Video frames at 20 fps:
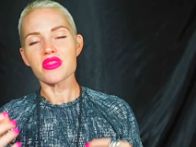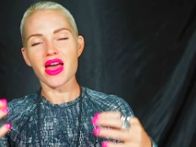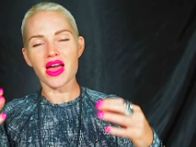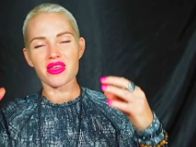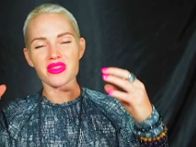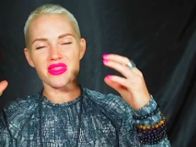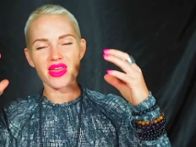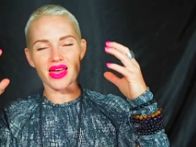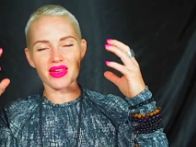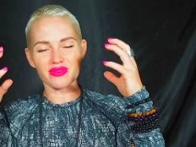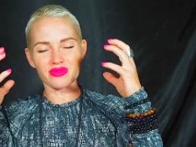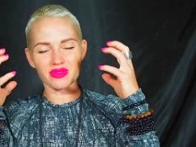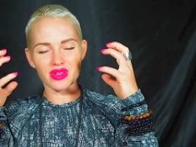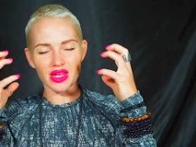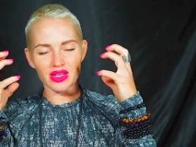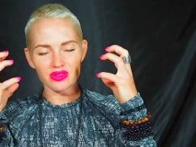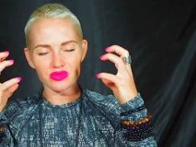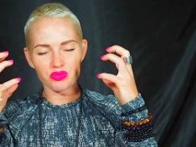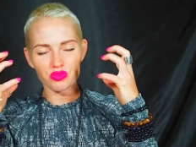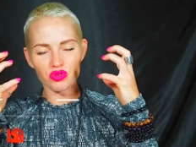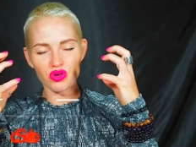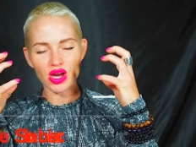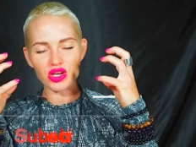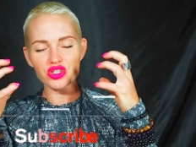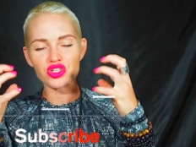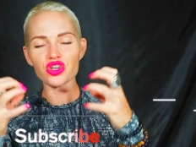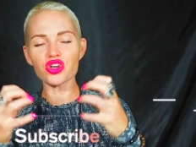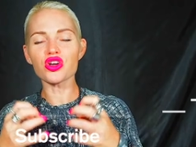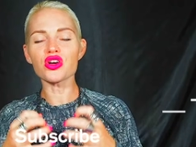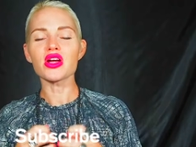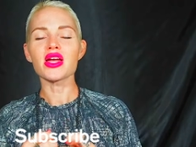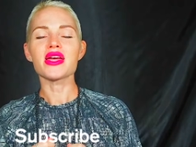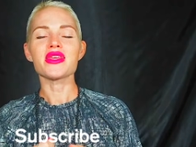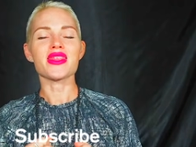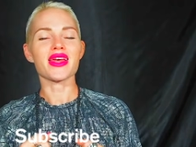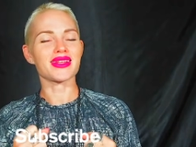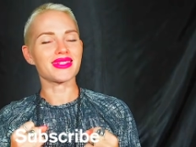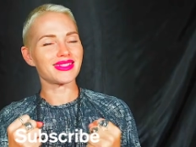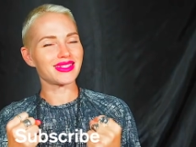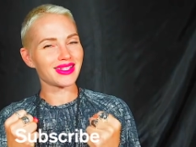that that that pressure,
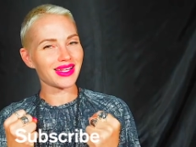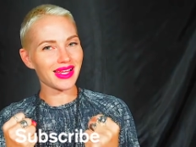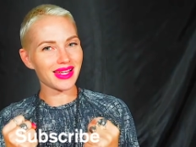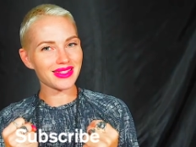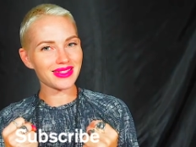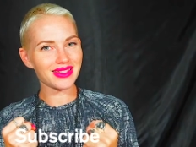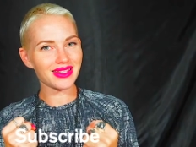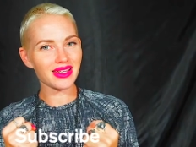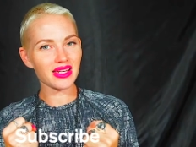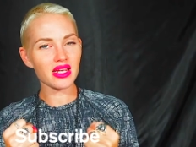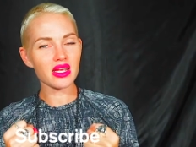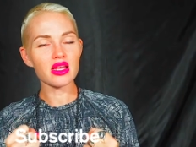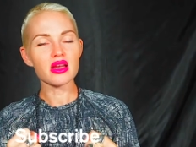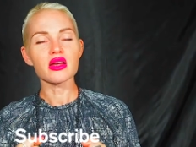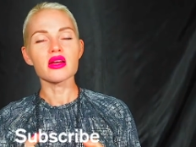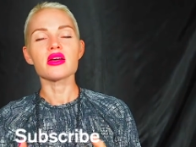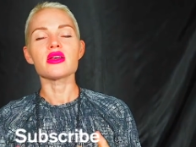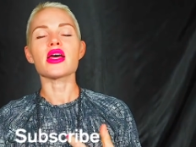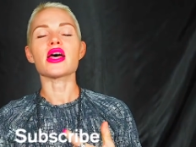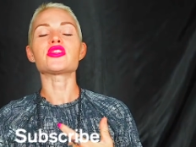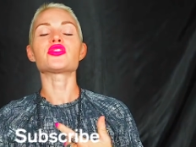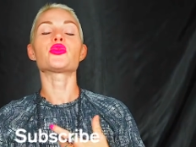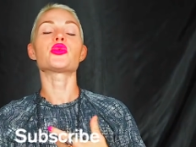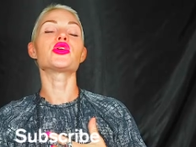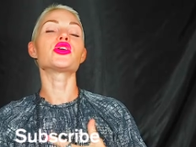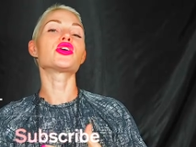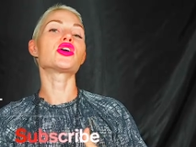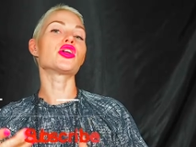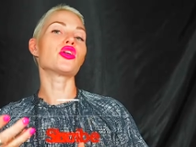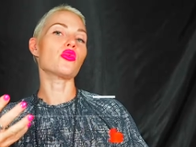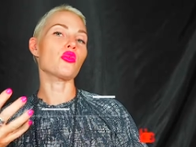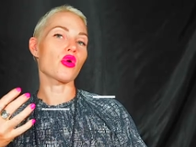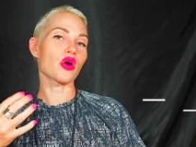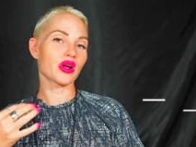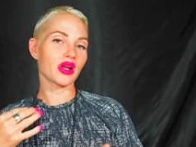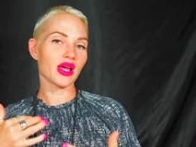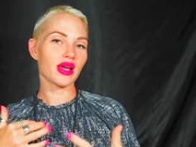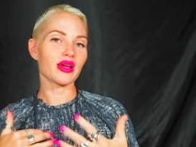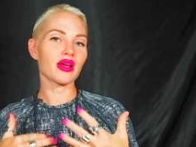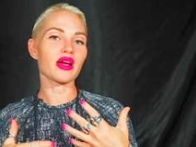that tensity, that's where you're going to
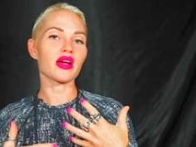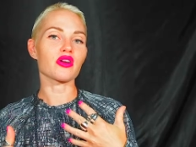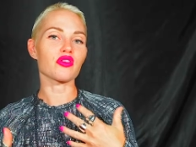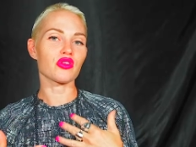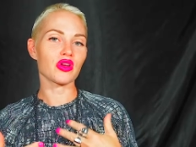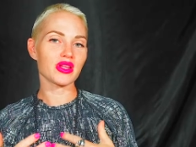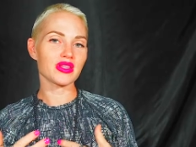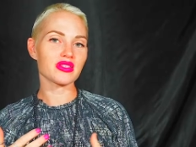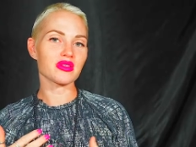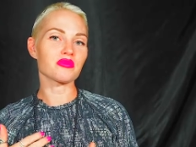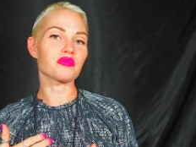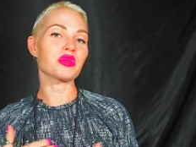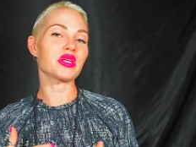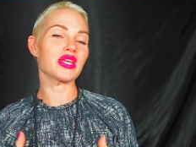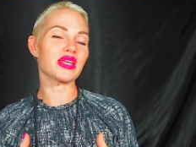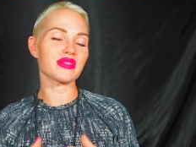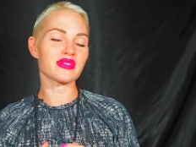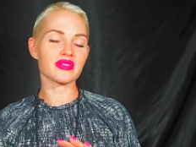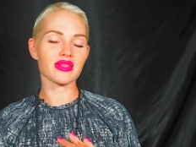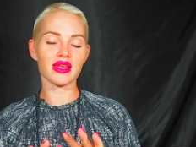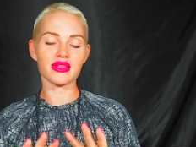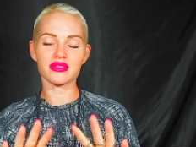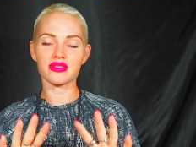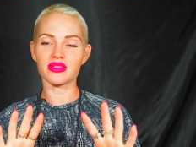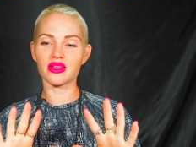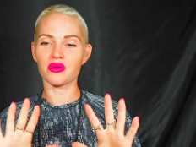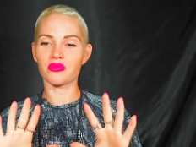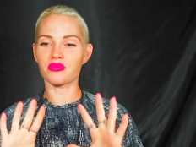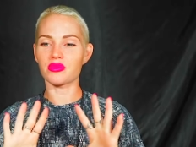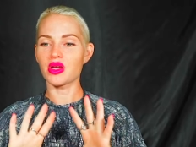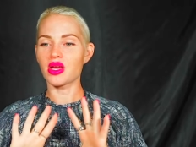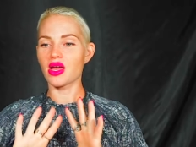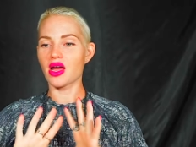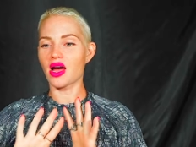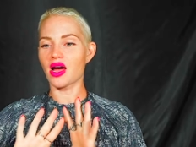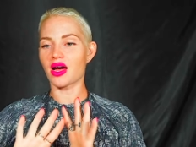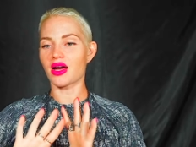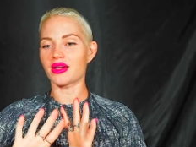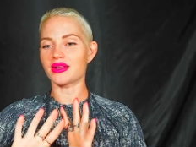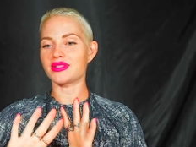want to create some peace and some
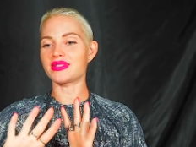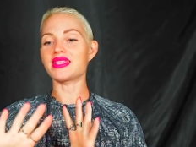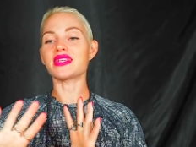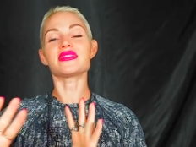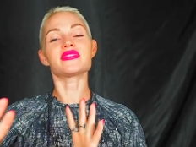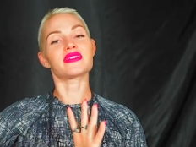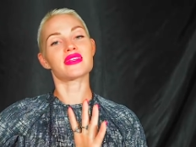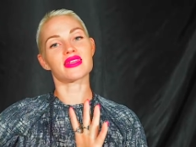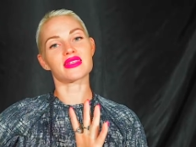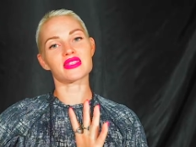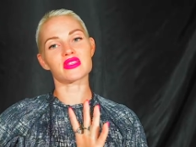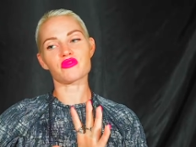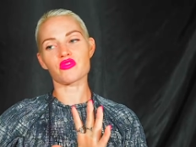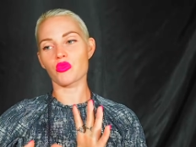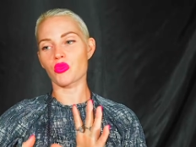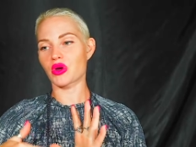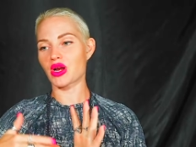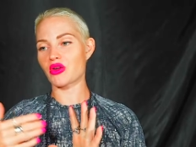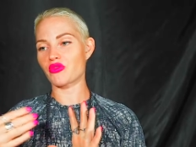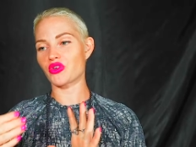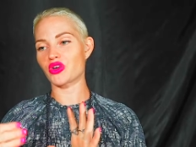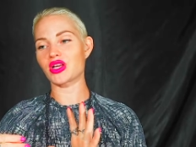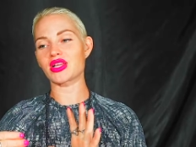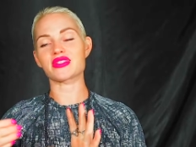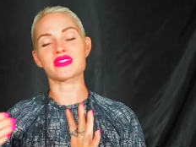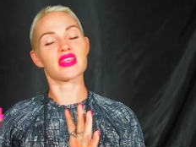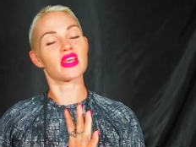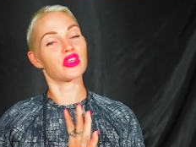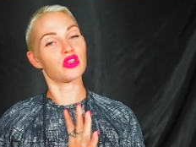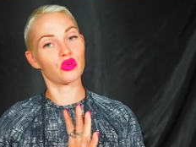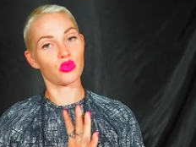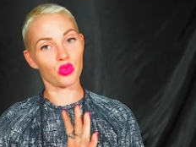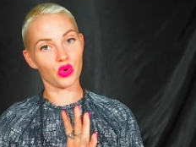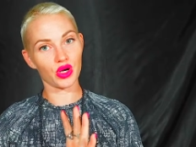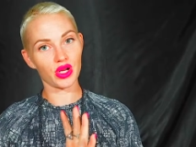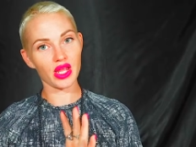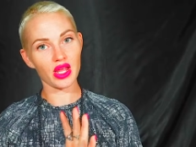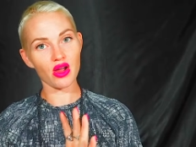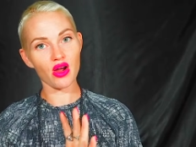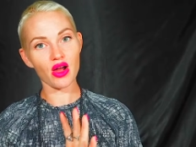uh, distance from whatever it is that you're
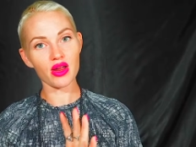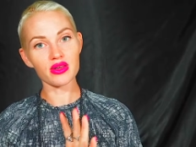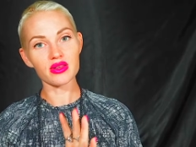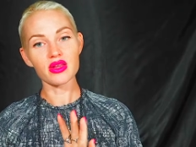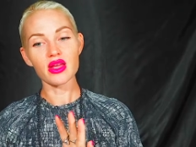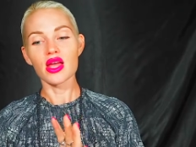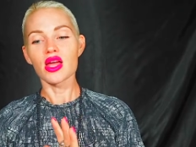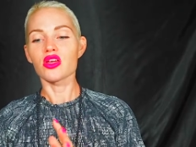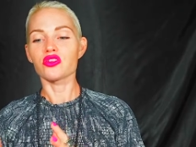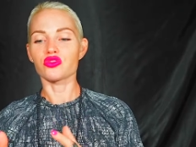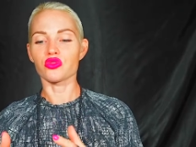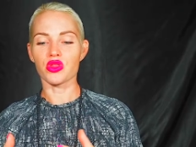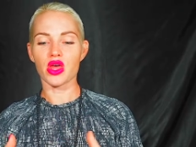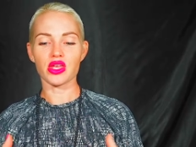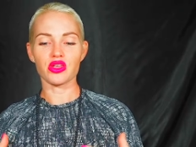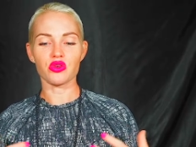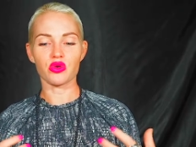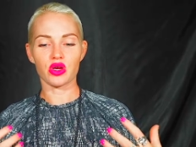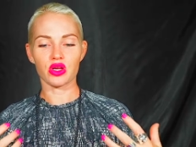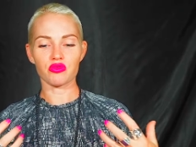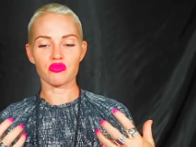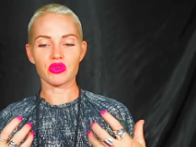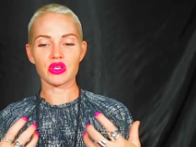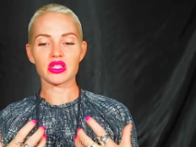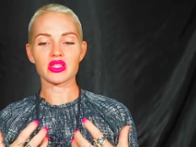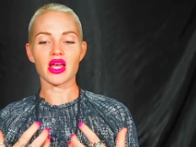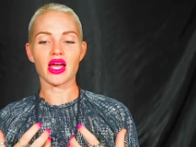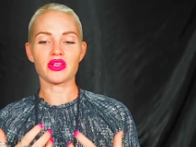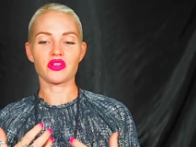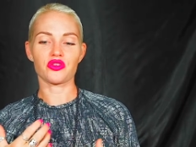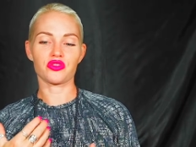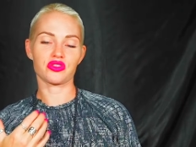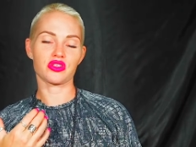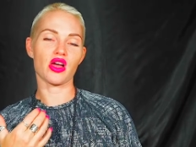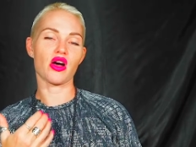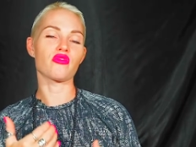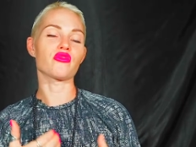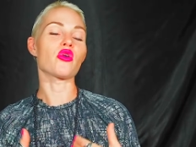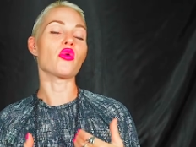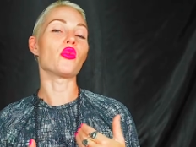working on, so that you can realign
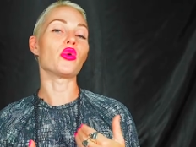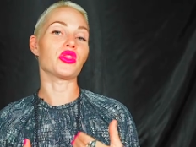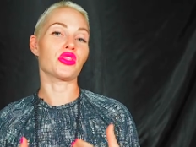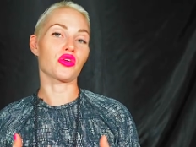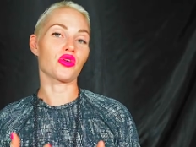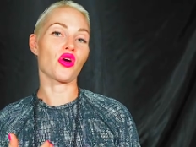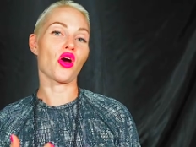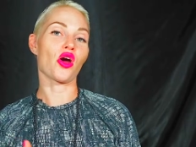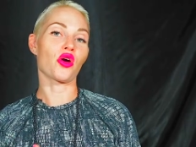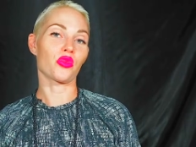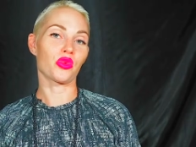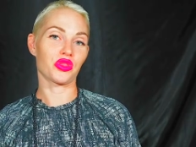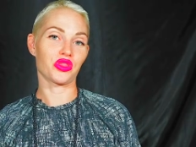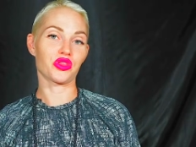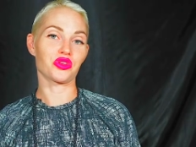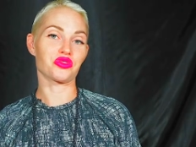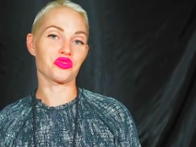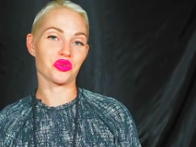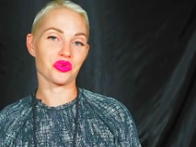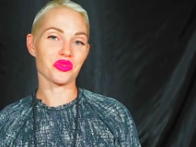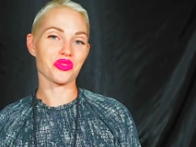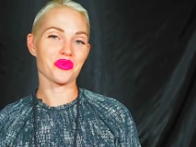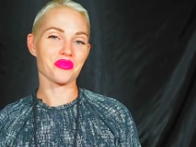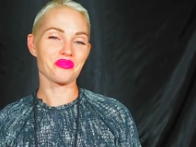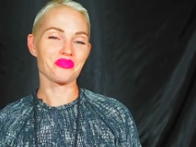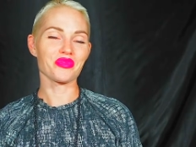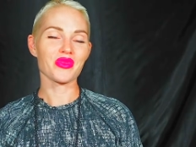yourself with your heart, with the truth.